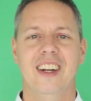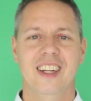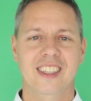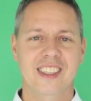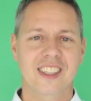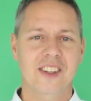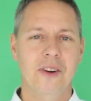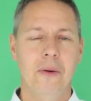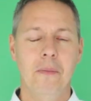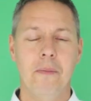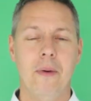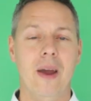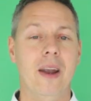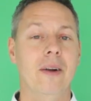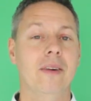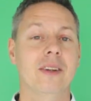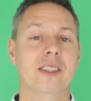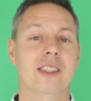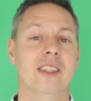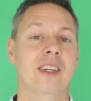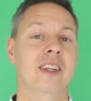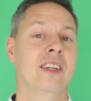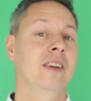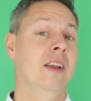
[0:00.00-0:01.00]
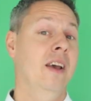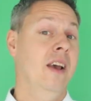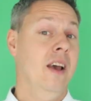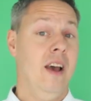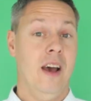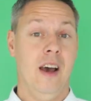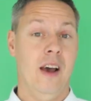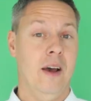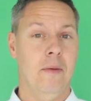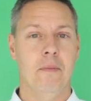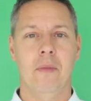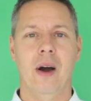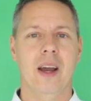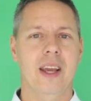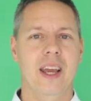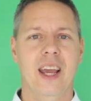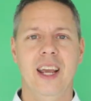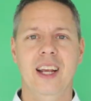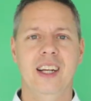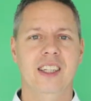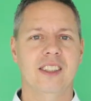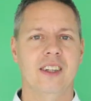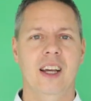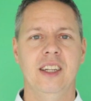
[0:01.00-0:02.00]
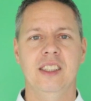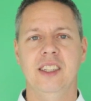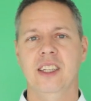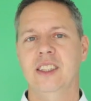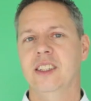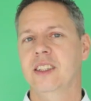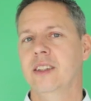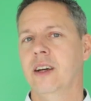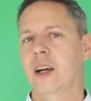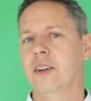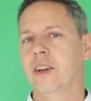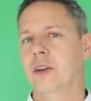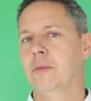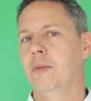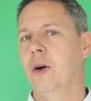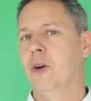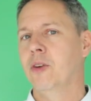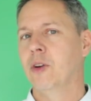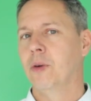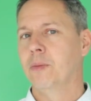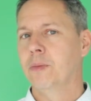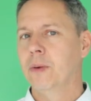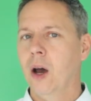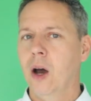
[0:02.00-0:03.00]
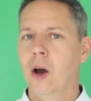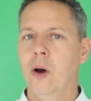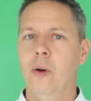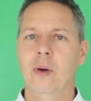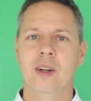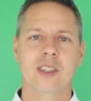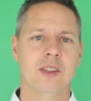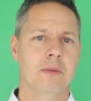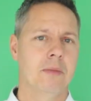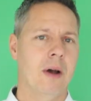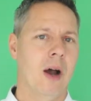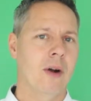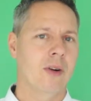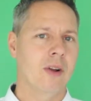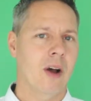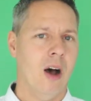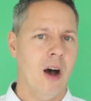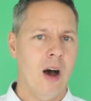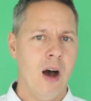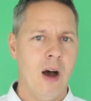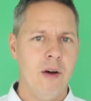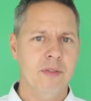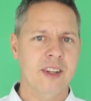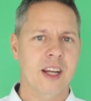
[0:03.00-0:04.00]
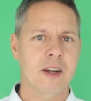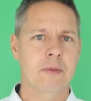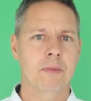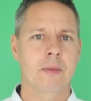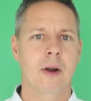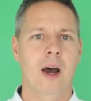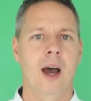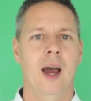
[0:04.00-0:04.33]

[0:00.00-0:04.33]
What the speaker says: And as a comparison, my ASI1600 Mono Pro is about half that